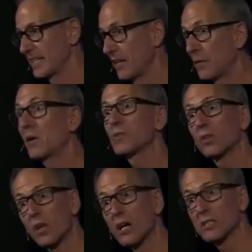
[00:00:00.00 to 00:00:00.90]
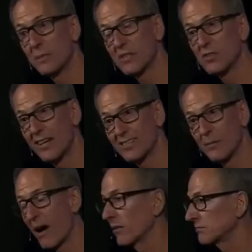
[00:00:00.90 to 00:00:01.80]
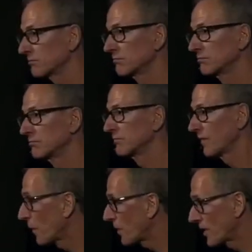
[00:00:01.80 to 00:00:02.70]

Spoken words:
there is a lot to be stressed about. There